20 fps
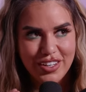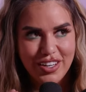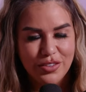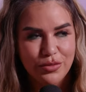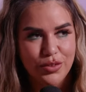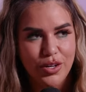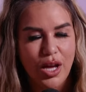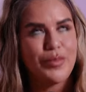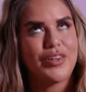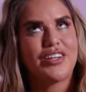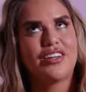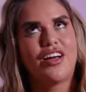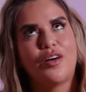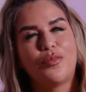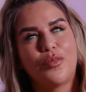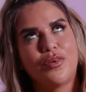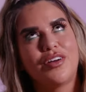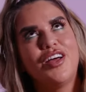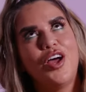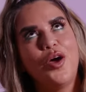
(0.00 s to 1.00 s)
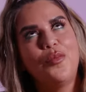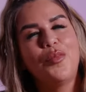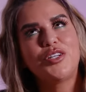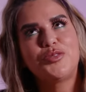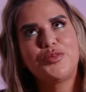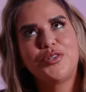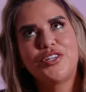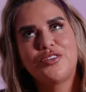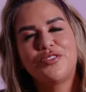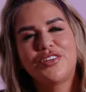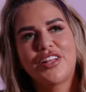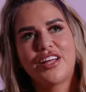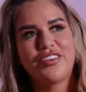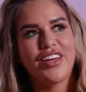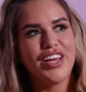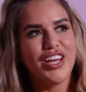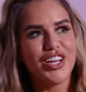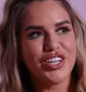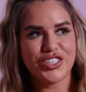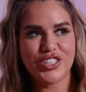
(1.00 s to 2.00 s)
in I mean not much prettier in real life.
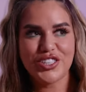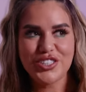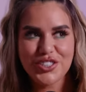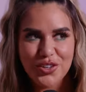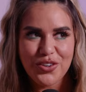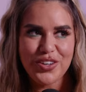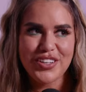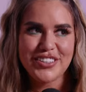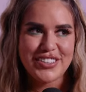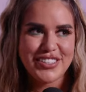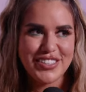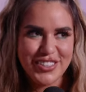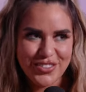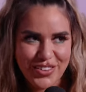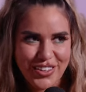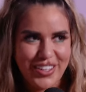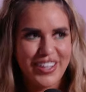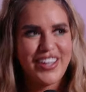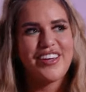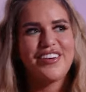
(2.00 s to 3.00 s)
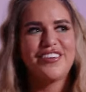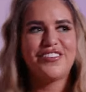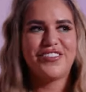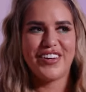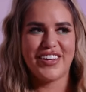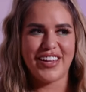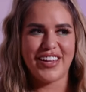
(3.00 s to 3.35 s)
She's gorgeous in real life.